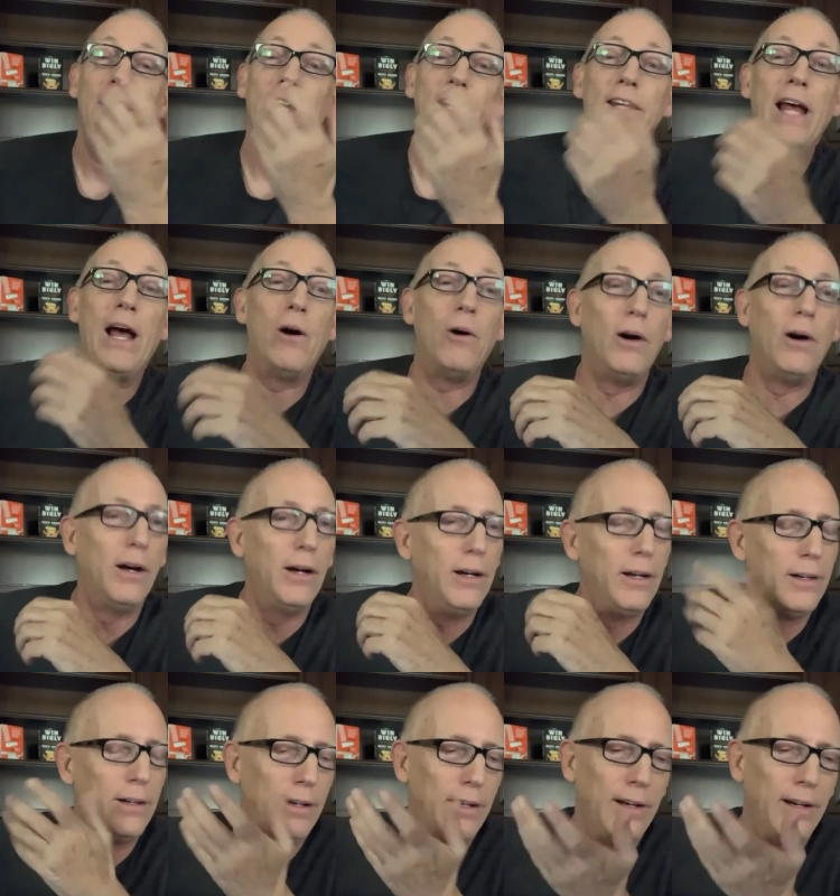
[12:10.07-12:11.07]
Now,
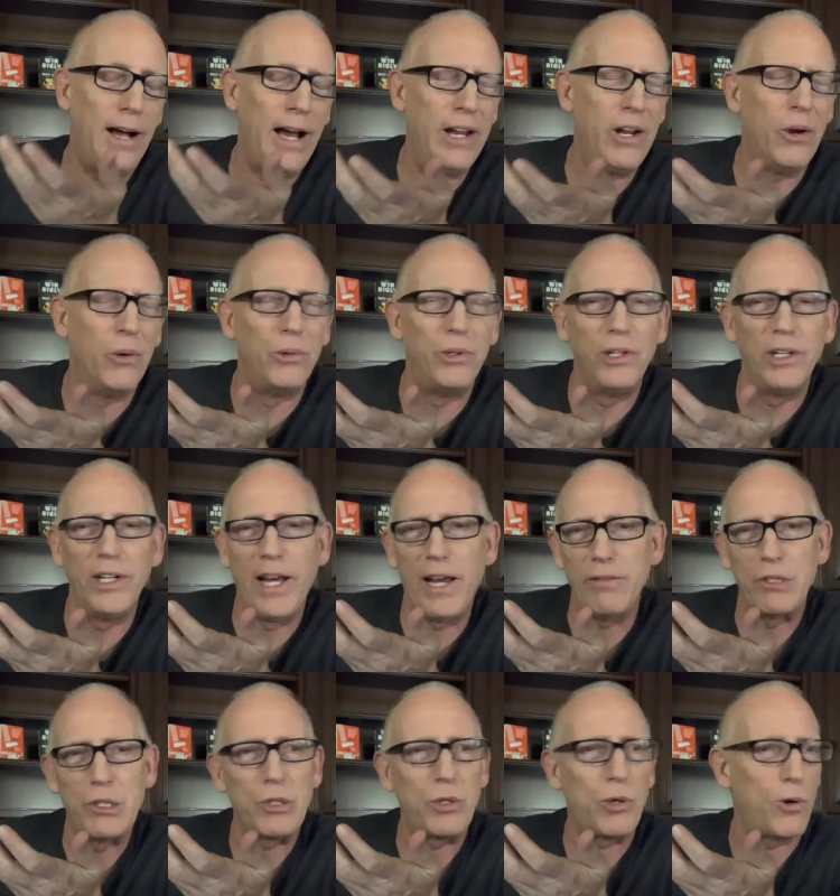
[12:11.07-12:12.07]
I don't really
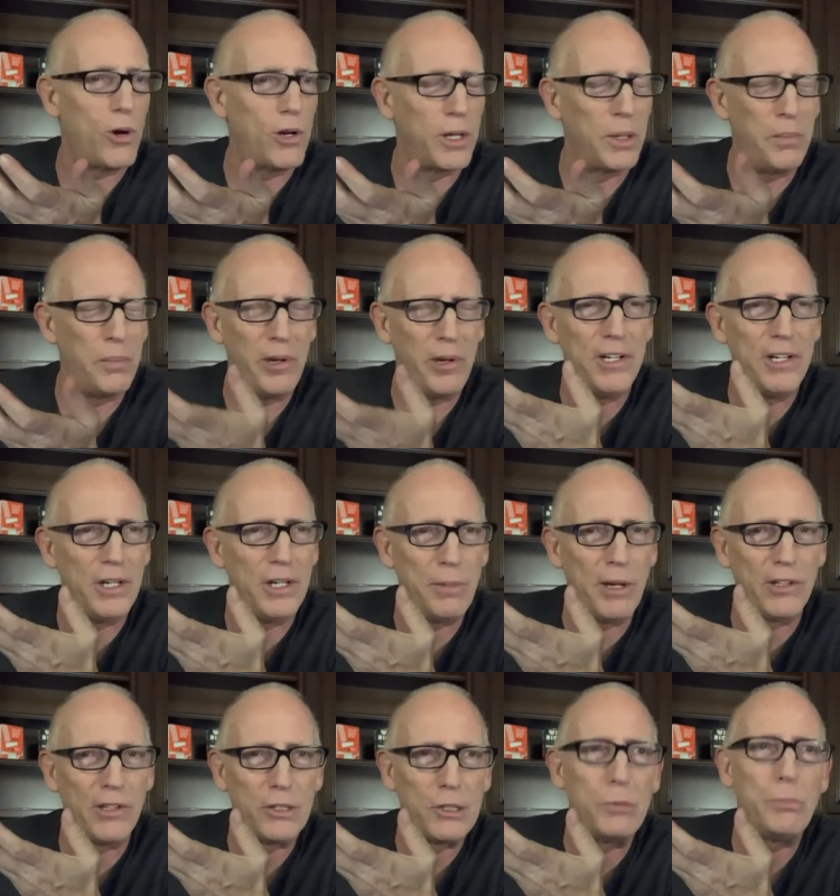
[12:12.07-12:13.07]
have a strong opinion
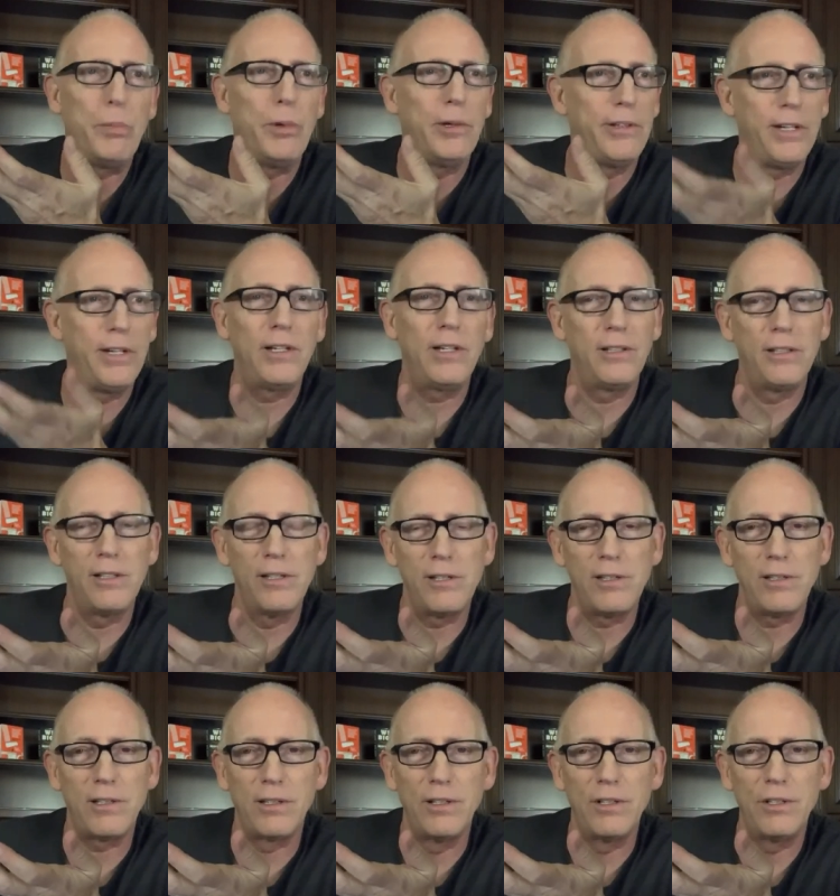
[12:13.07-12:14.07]
about this
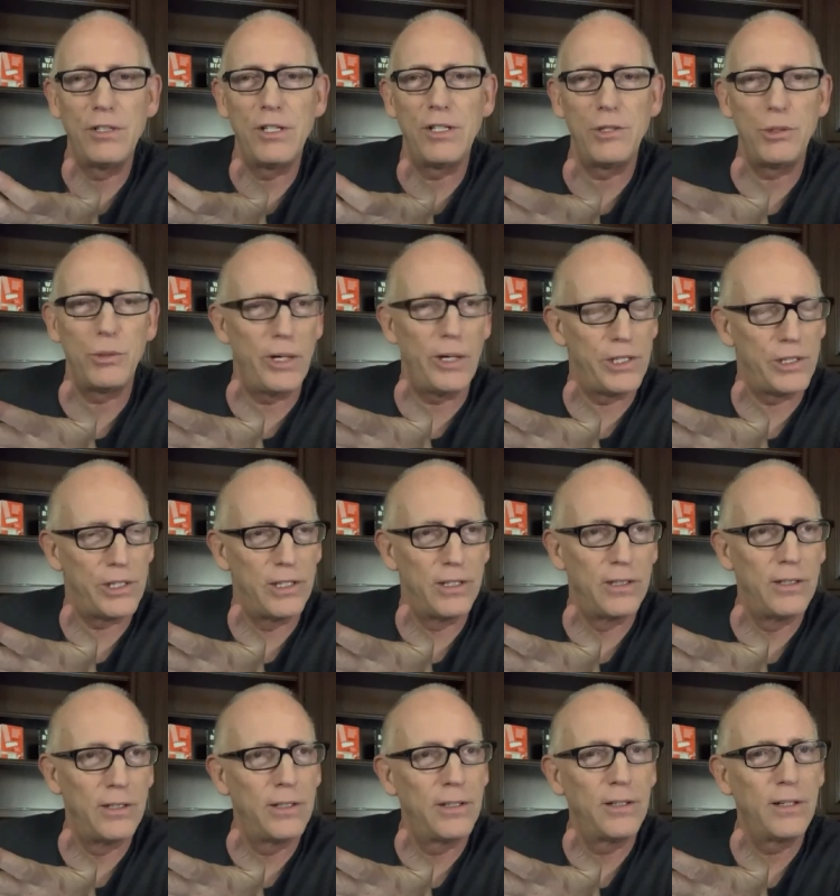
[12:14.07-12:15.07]
particular situation
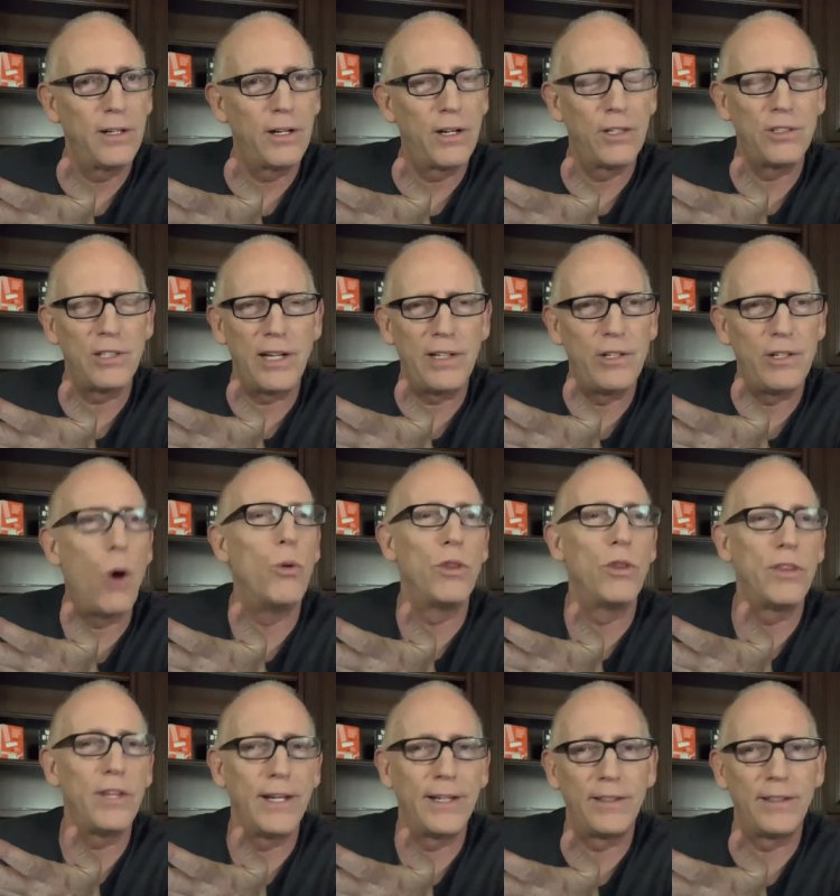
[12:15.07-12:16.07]
because I don't
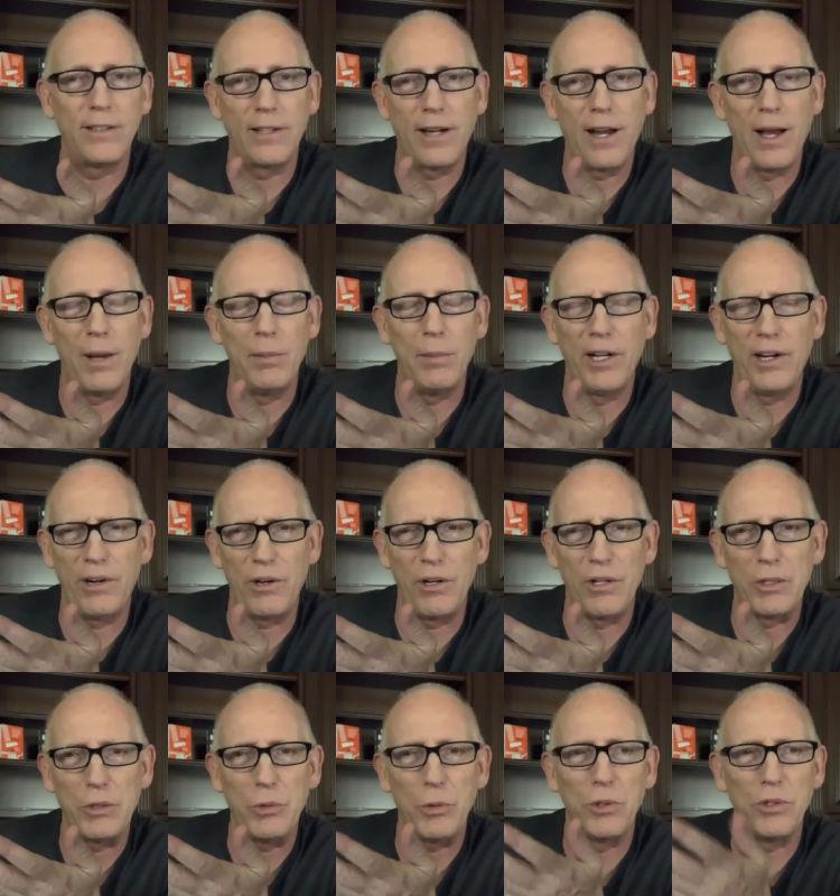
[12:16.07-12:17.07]
think that Kamala
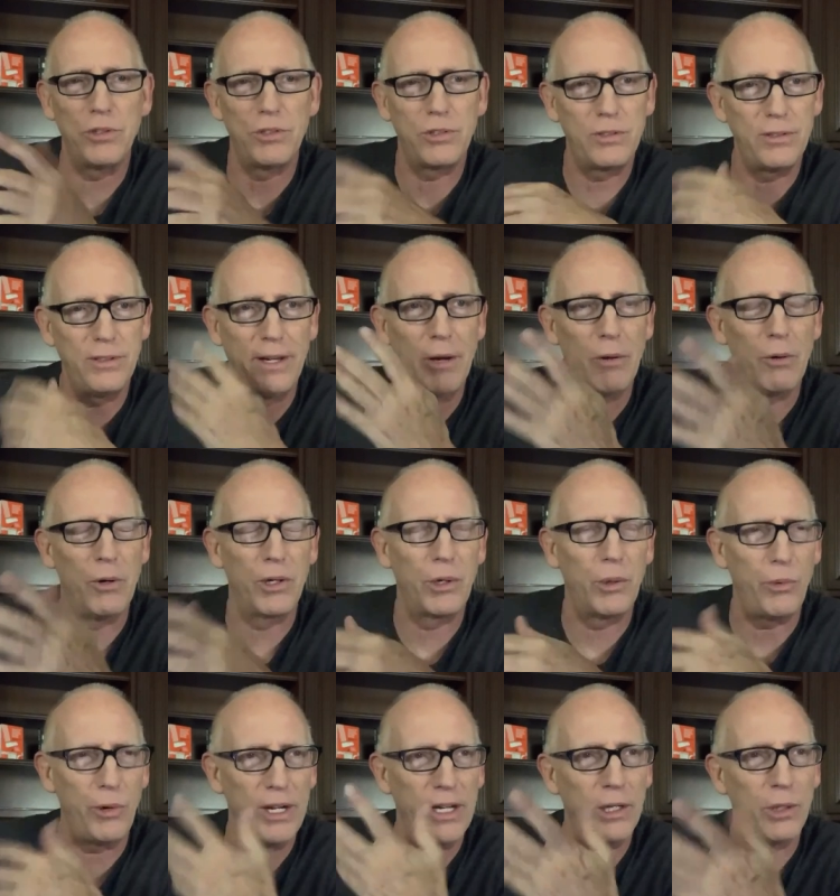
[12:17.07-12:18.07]
Harris was, you know,
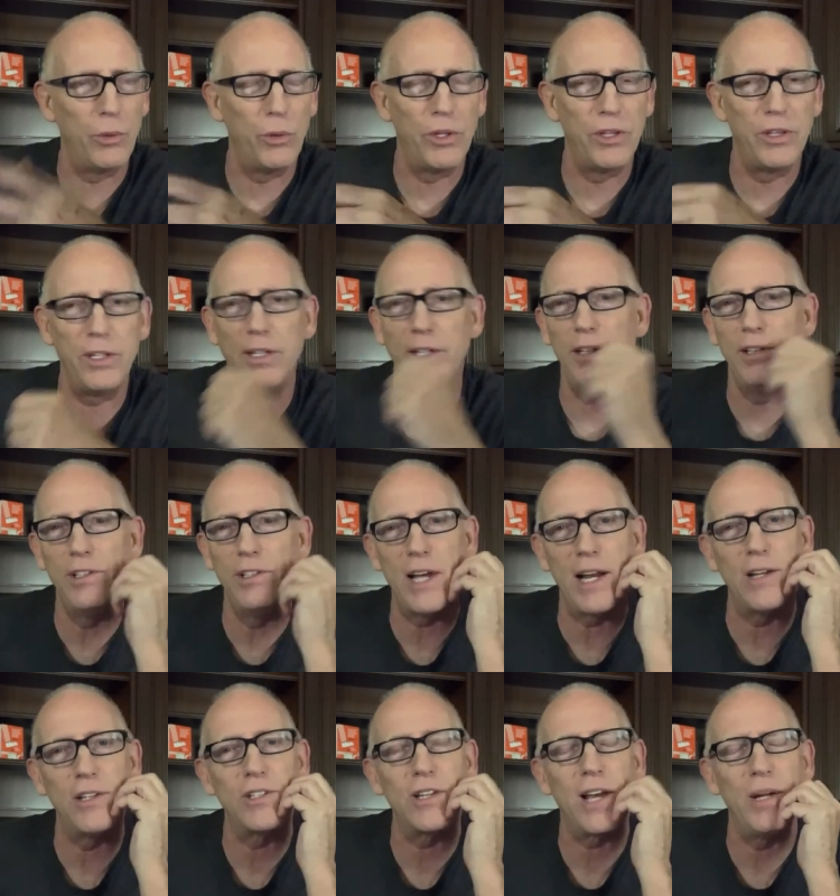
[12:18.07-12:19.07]
agreeing with the
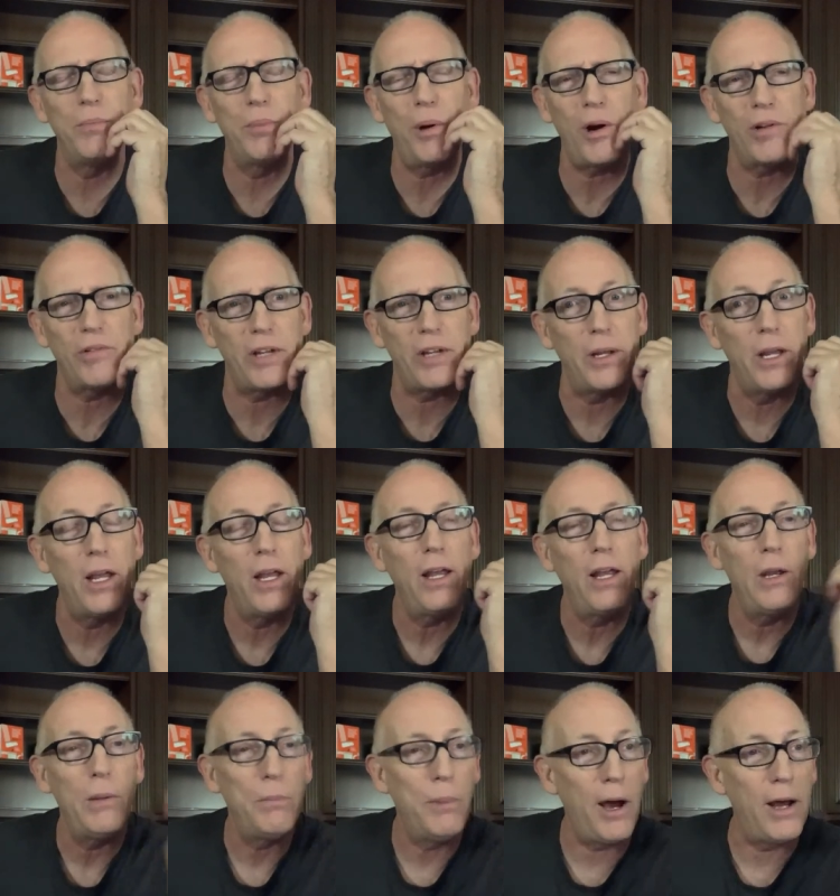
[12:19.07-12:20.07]
genocide part of it.
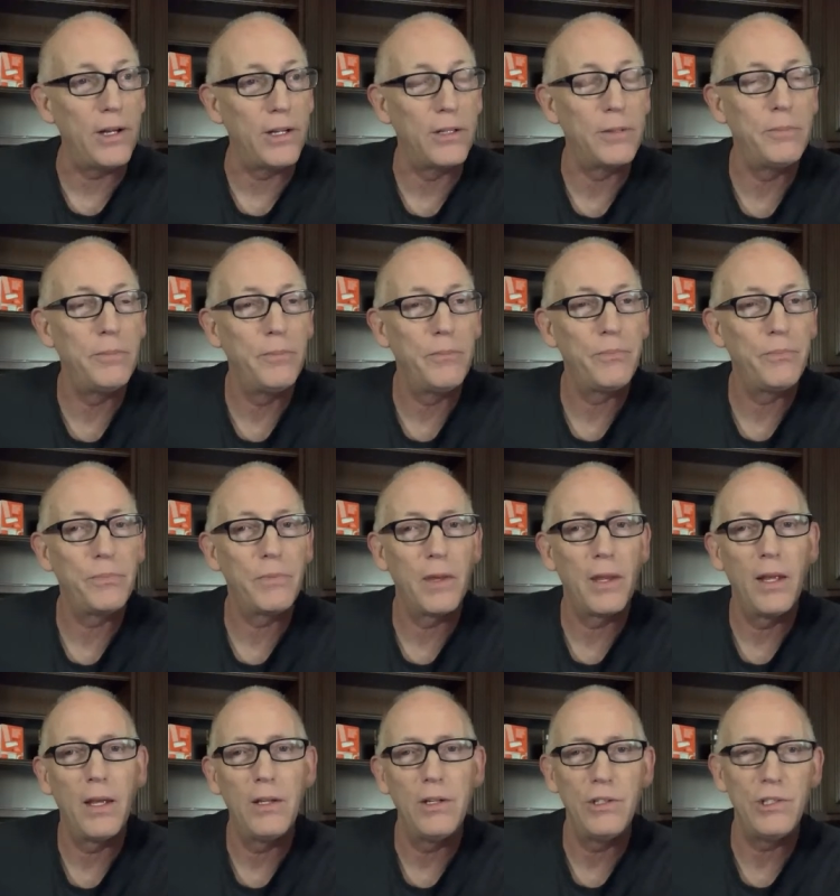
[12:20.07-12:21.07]
But
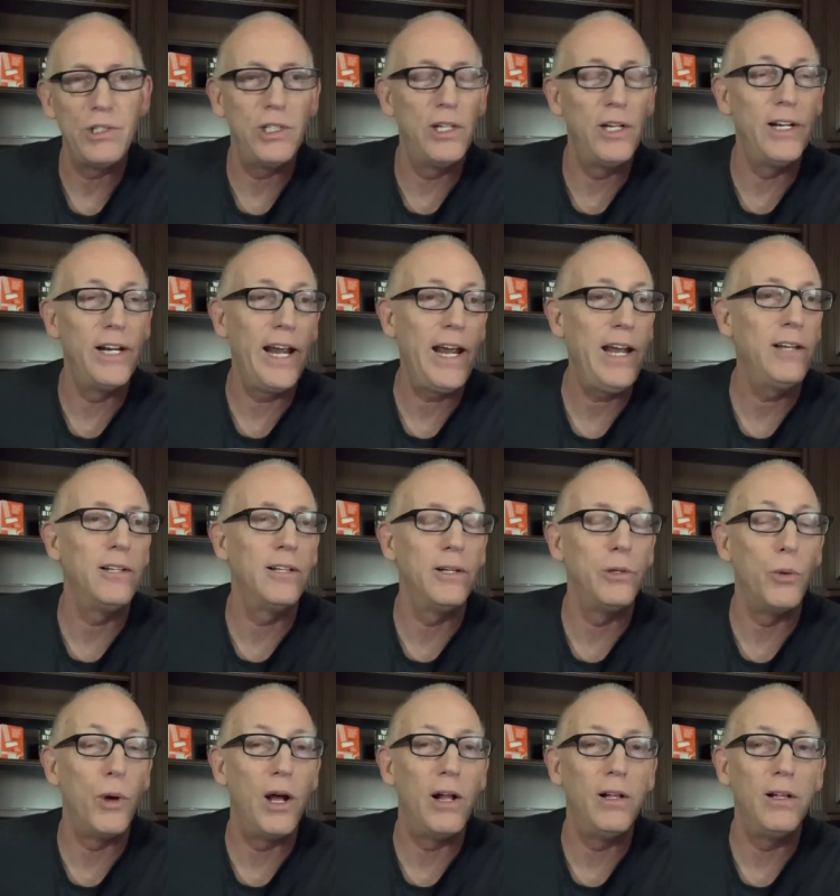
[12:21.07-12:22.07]
she didn't handle
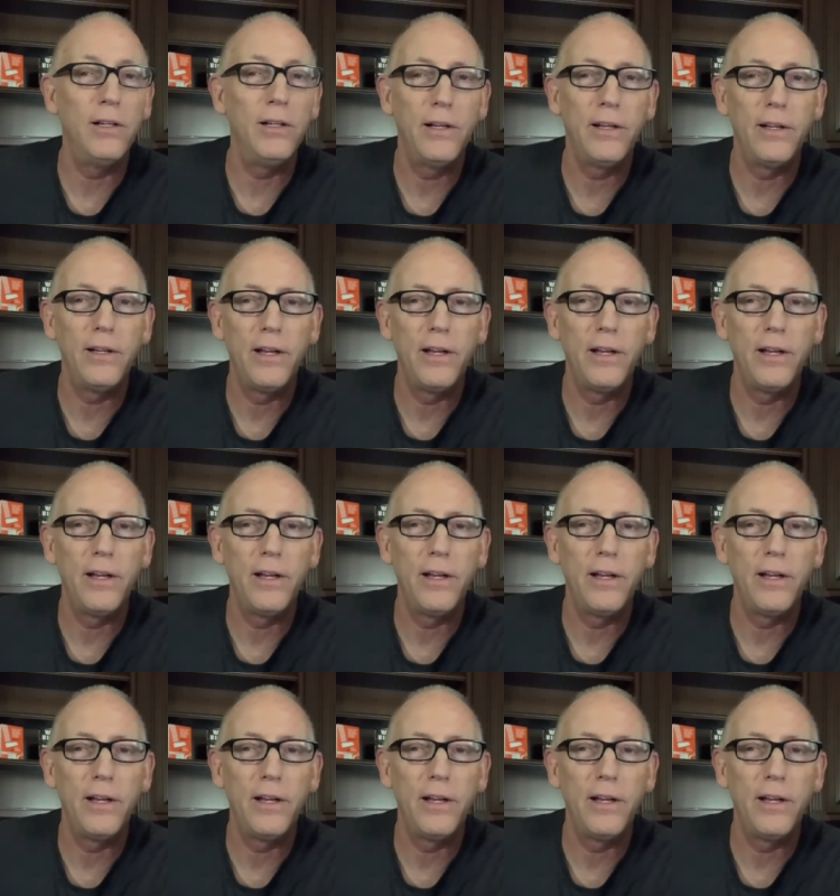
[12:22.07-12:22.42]
it well.